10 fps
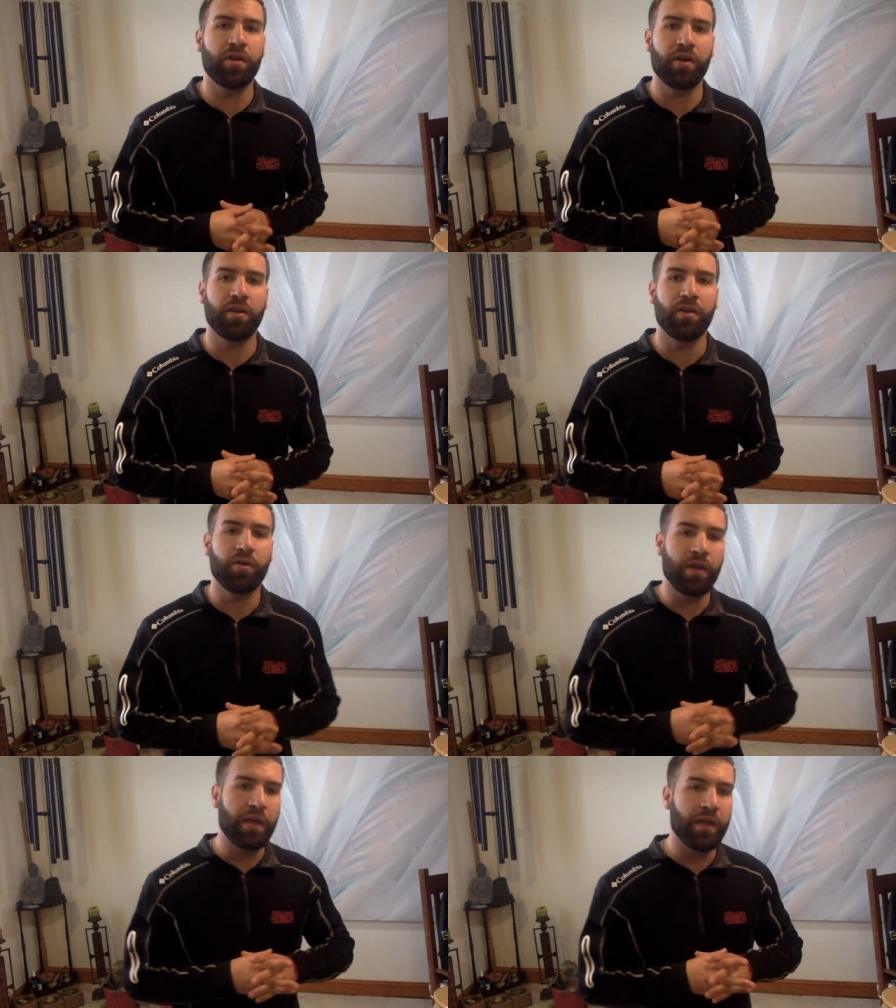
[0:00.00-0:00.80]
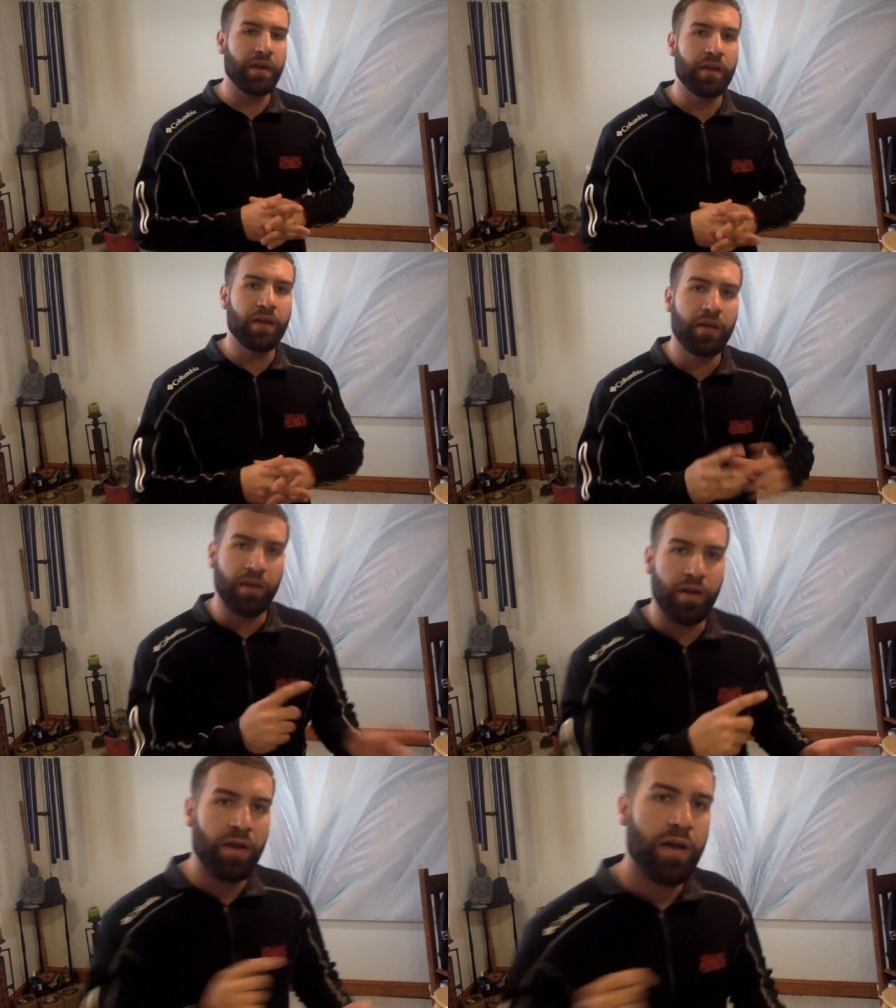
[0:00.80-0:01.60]
on, and
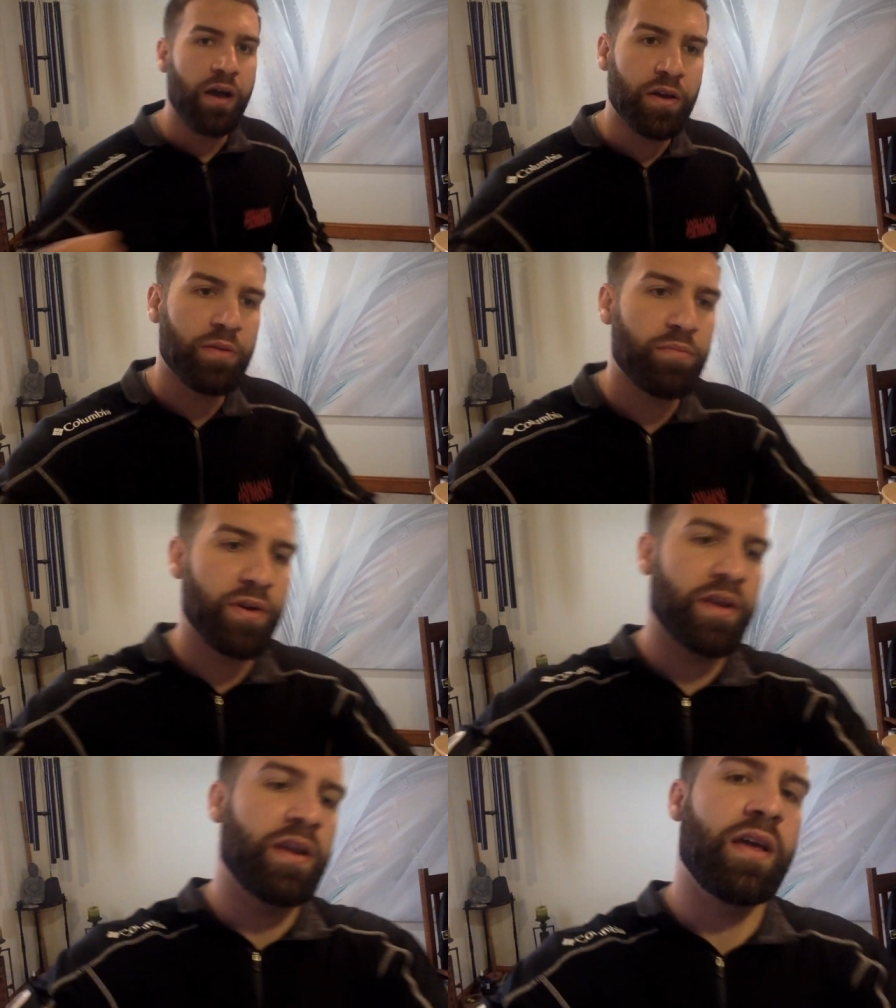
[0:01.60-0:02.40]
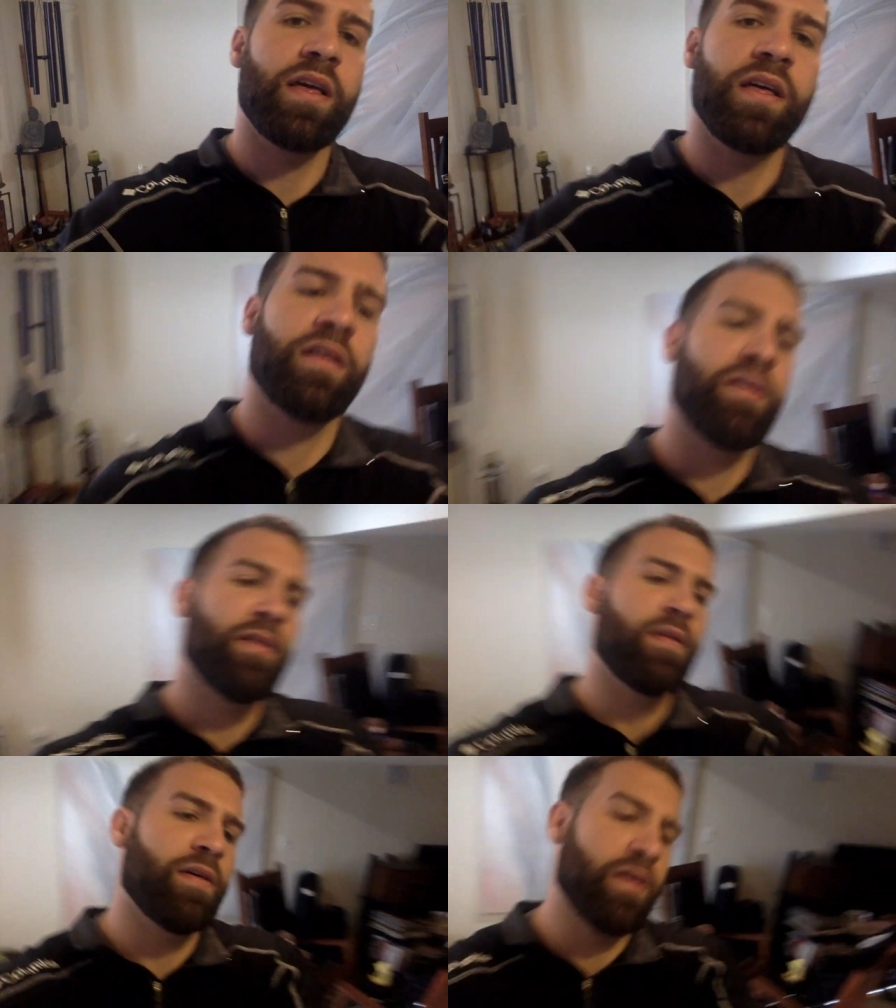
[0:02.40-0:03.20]
I'm gonna bring
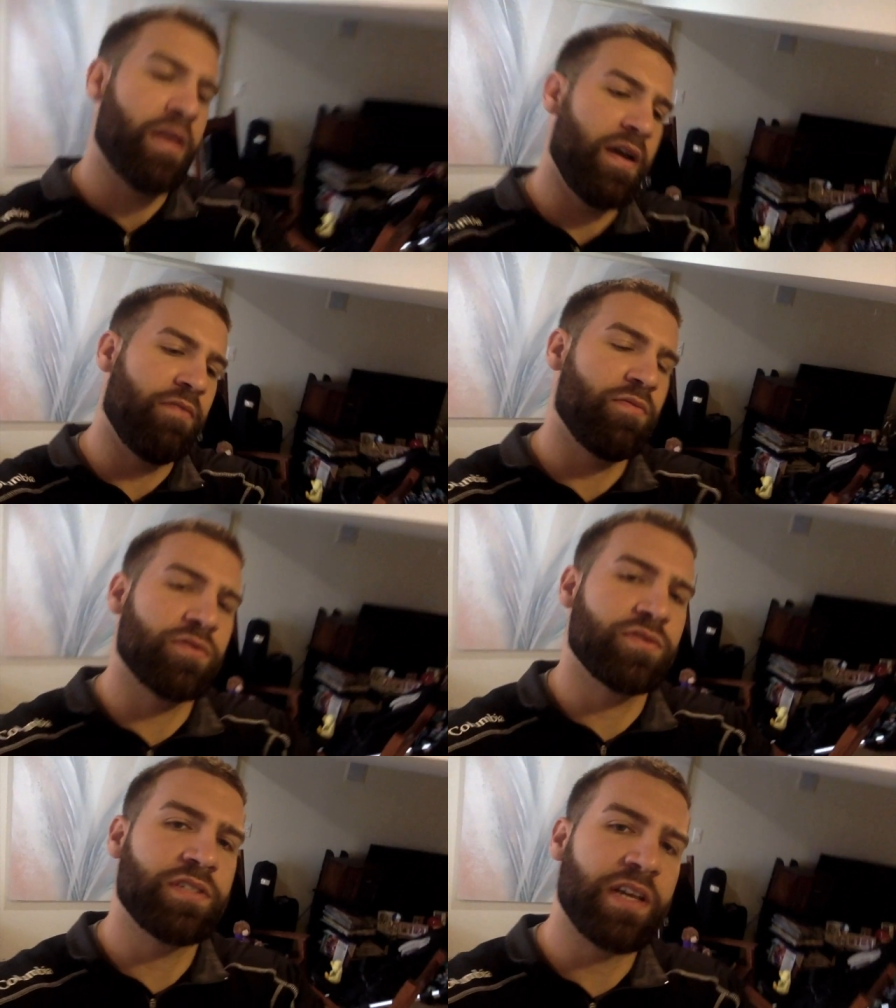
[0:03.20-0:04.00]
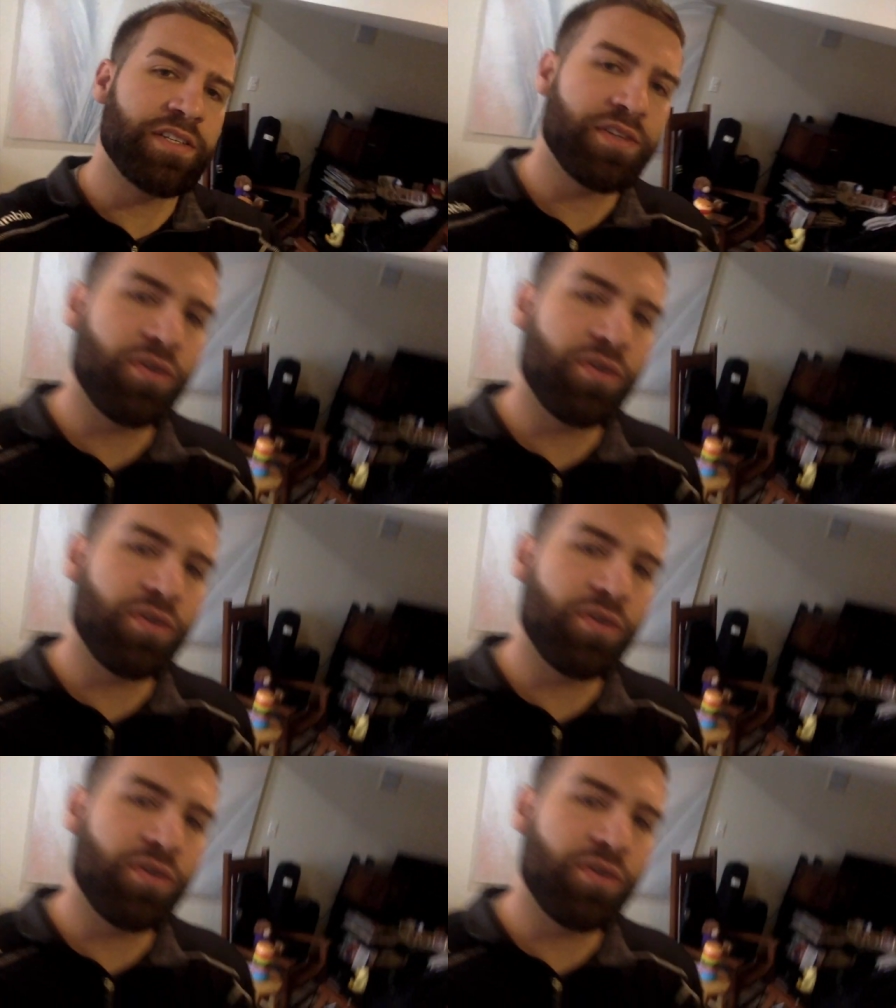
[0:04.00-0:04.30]
everyone's attention